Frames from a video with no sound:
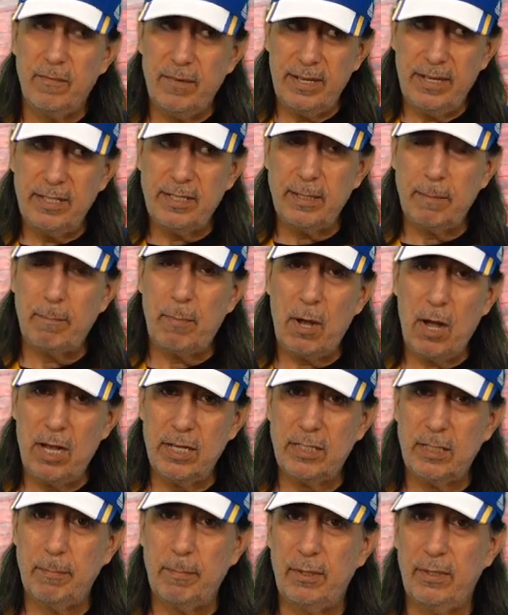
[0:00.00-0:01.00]
is it
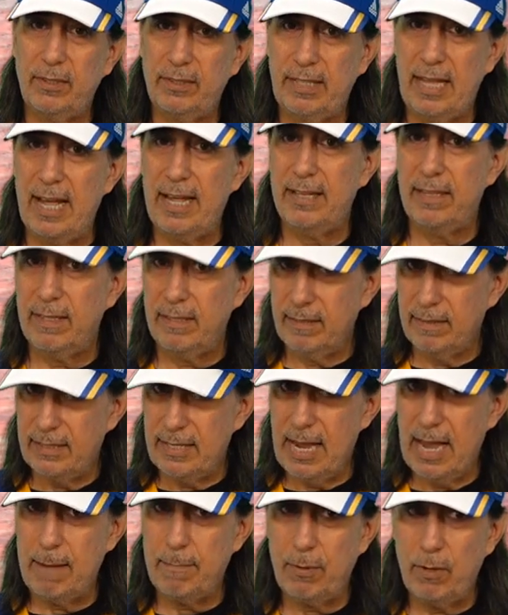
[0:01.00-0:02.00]
possible that
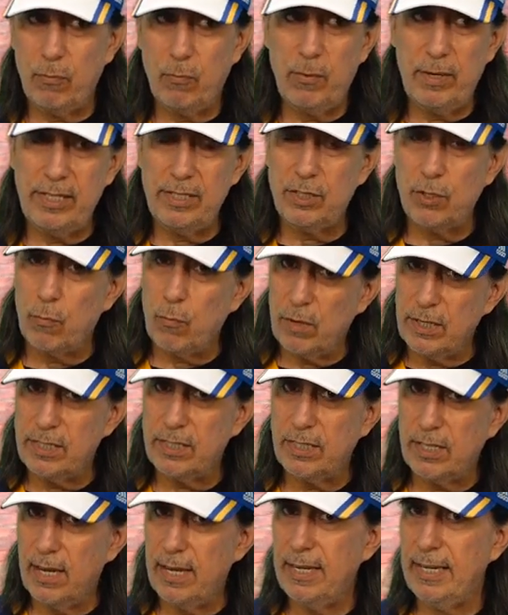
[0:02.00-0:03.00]
Tampa wins a
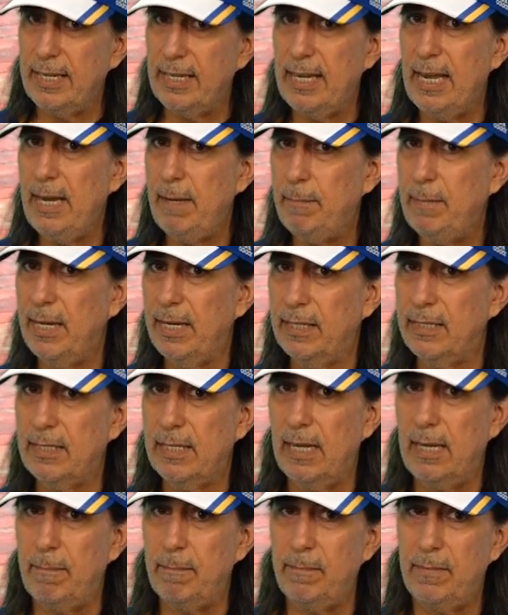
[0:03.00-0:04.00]
one-sided game next
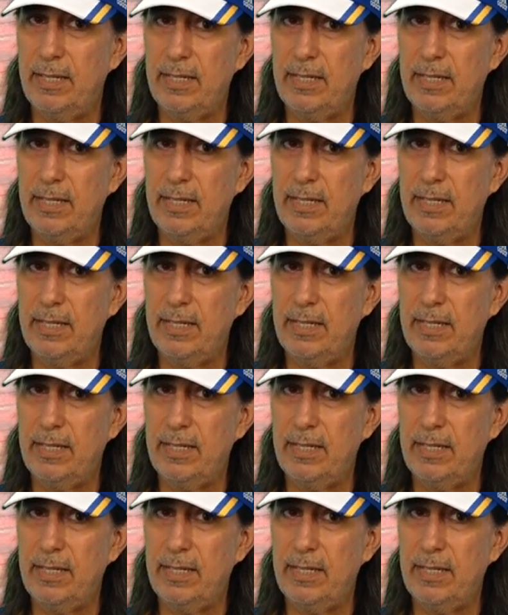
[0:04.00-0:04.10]
game?